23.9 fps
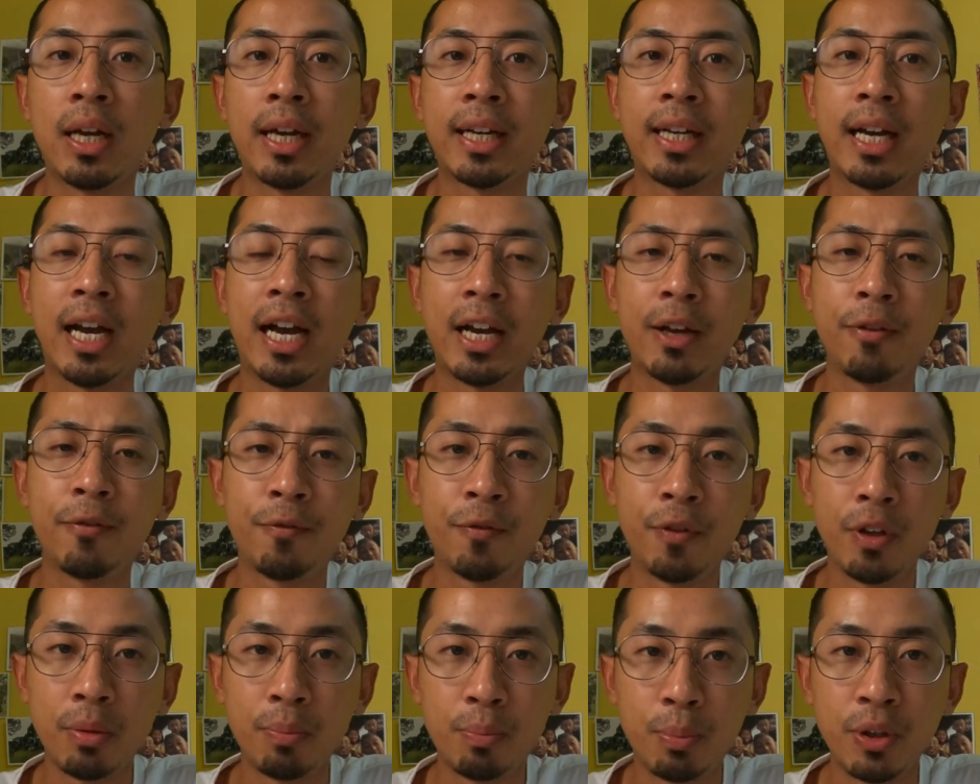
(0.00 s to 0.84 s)
Like, I
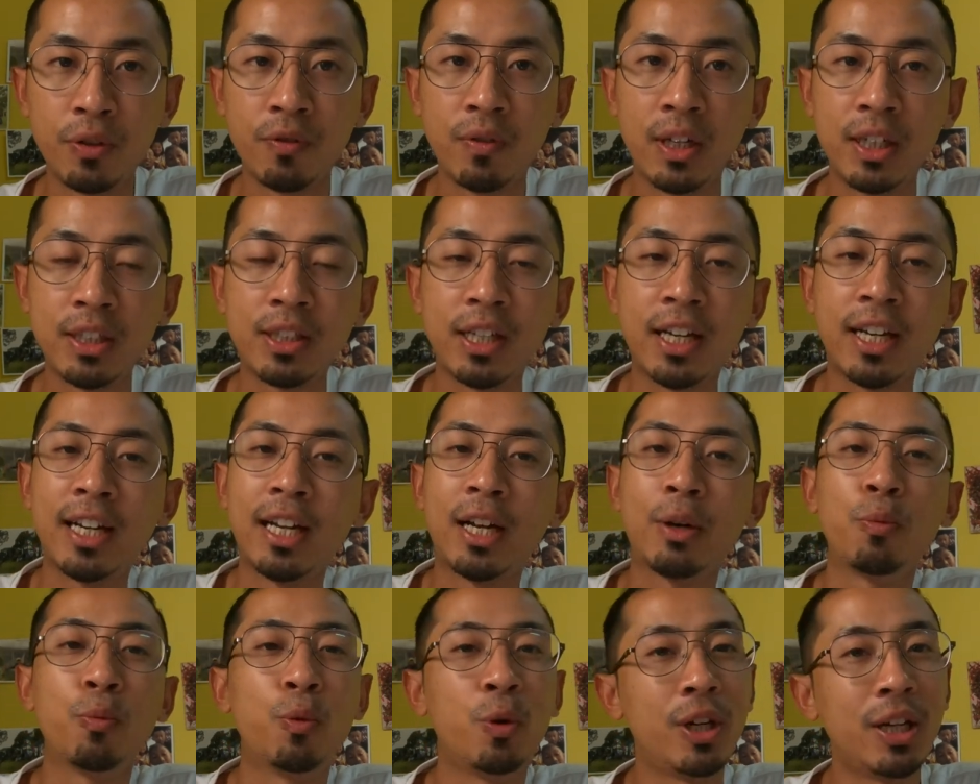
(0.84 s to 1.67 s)
feel privileged
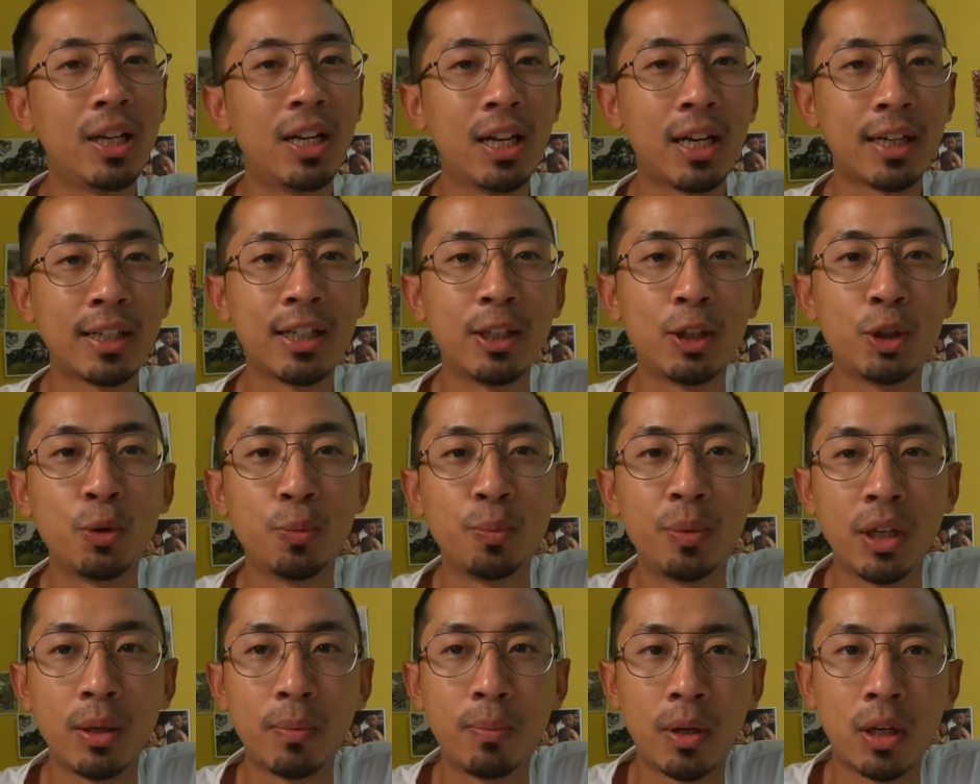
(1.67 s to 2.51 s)
and I'm really lucky to
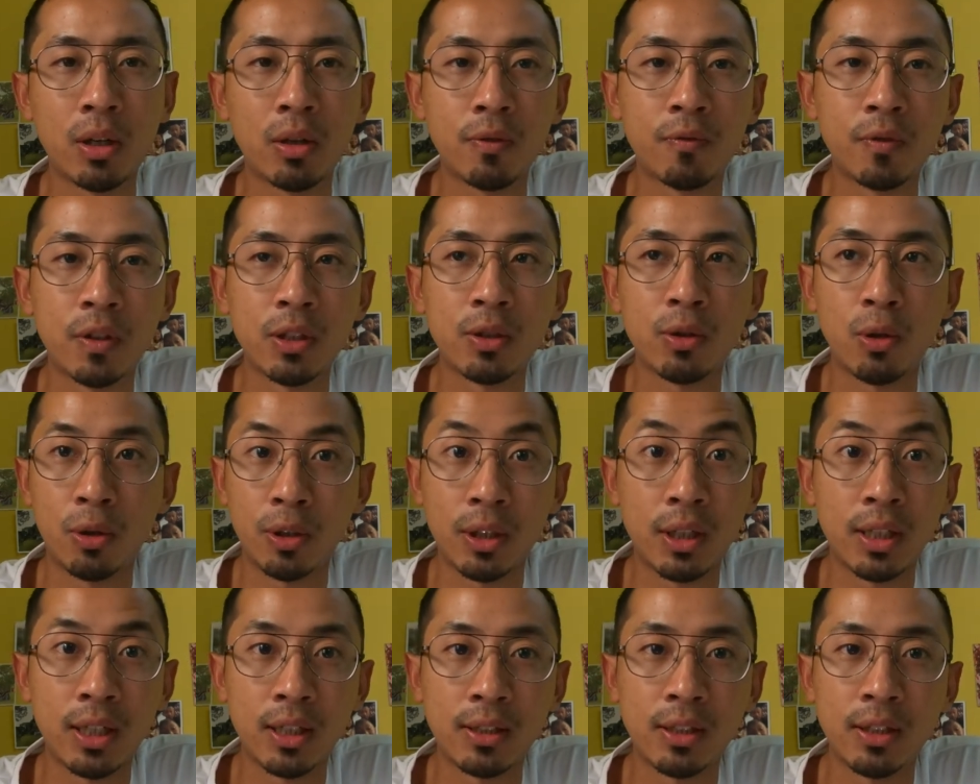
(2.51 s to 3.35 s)
be a part of this
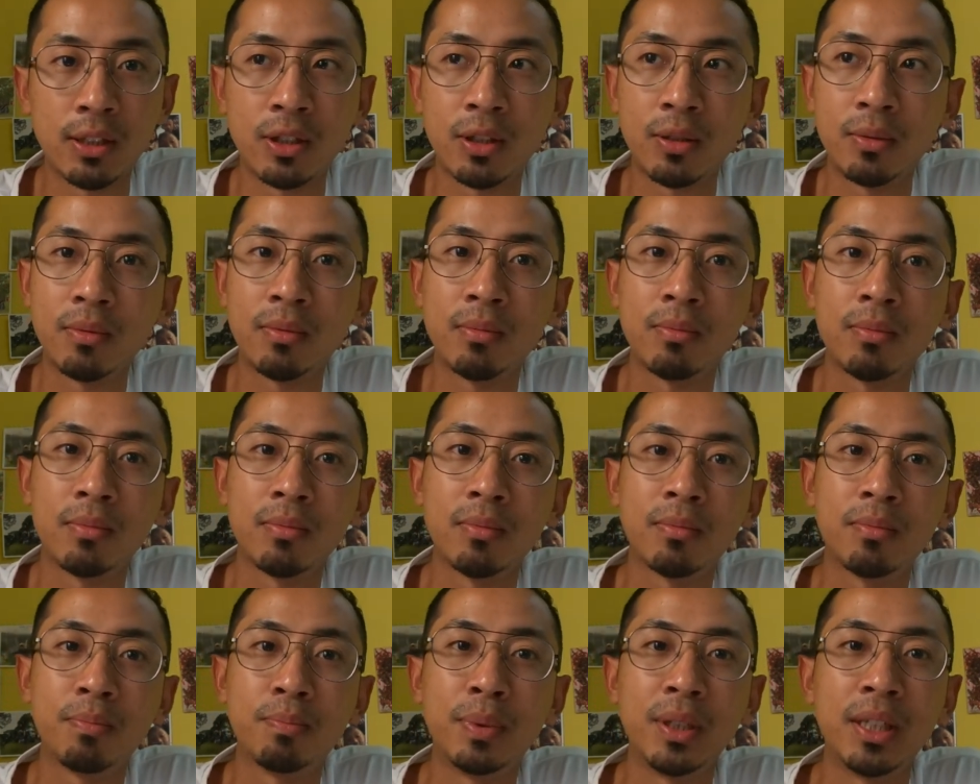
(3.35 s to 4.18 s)
organization,
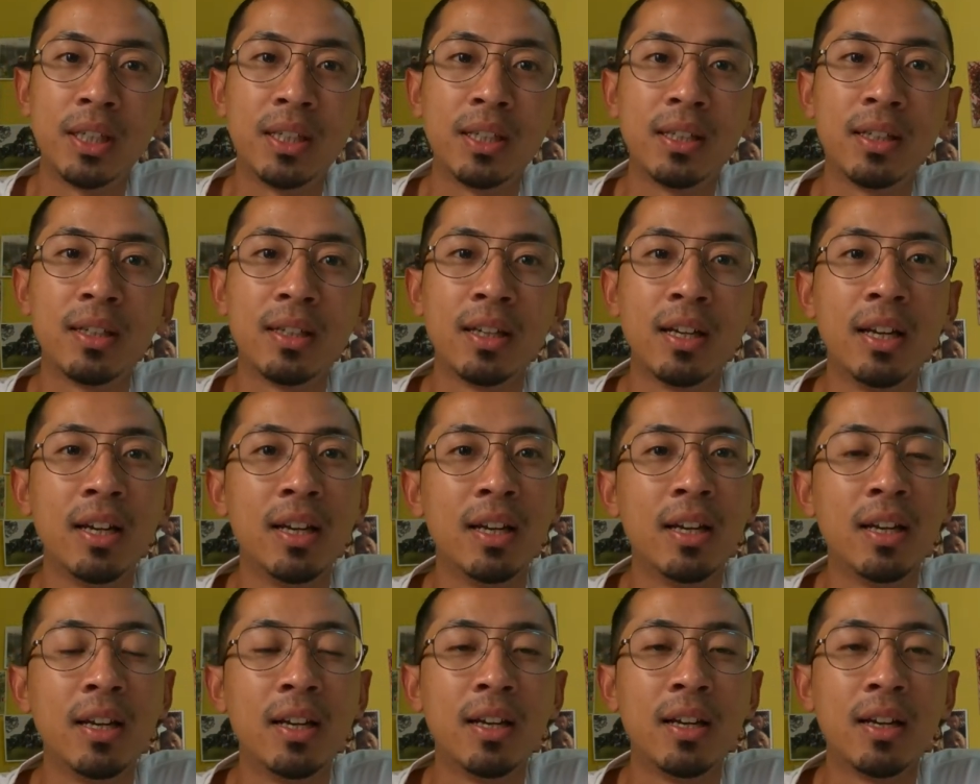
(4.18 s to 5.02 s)
being
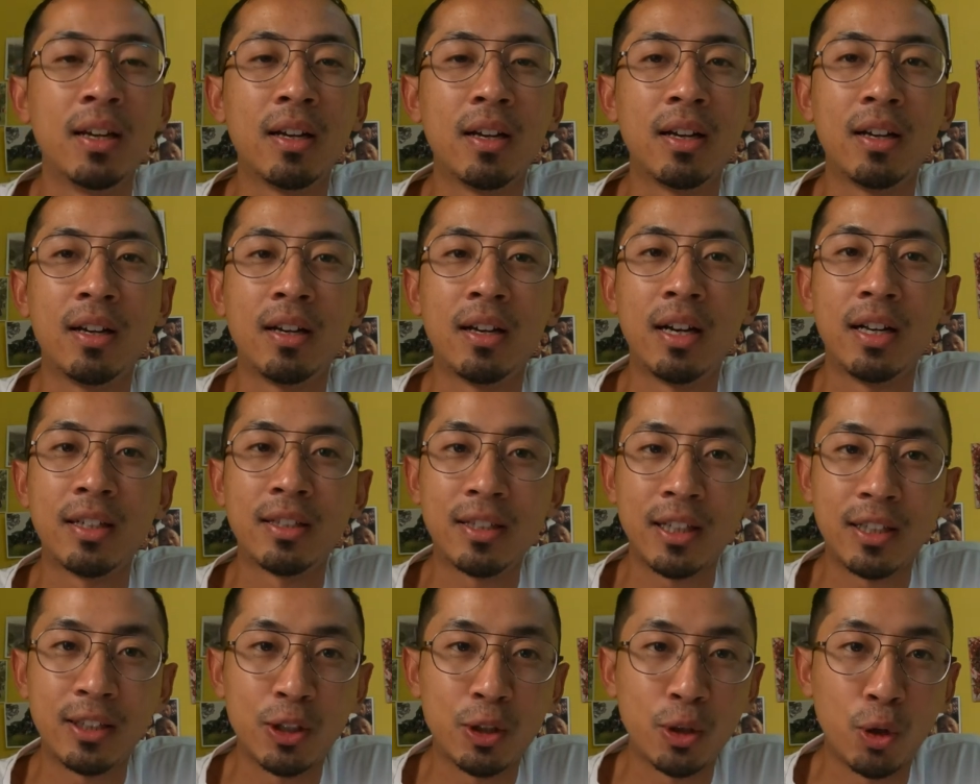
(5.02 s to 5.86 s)

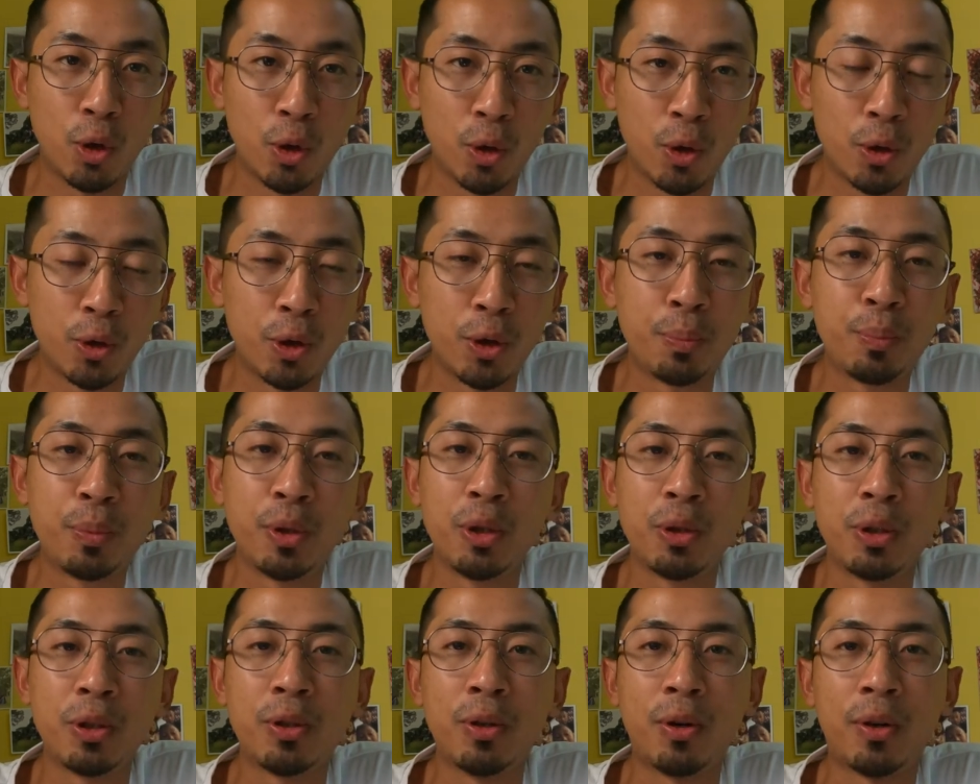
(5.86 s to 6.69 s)
such a
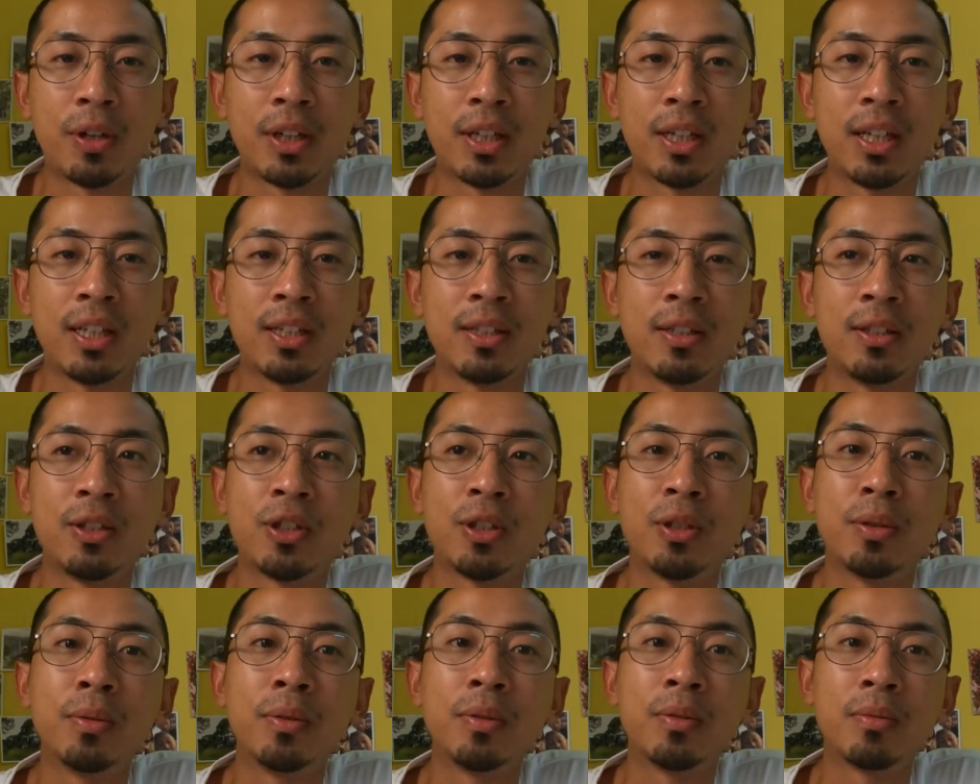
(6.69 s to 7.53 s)
reputed
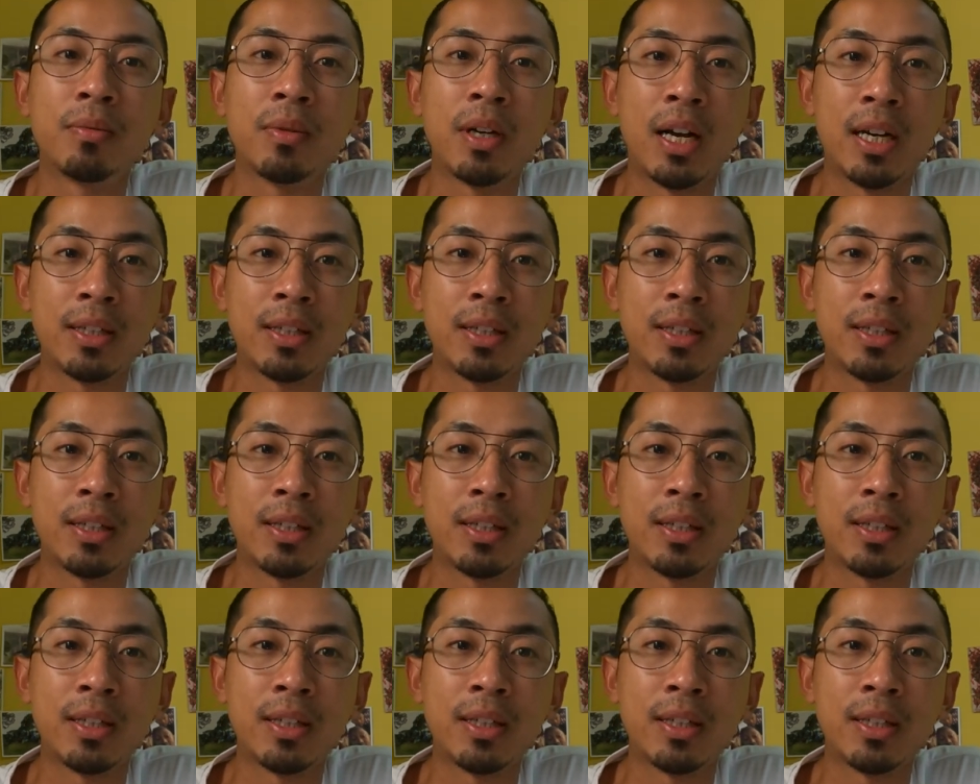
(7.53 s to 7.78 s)
organization.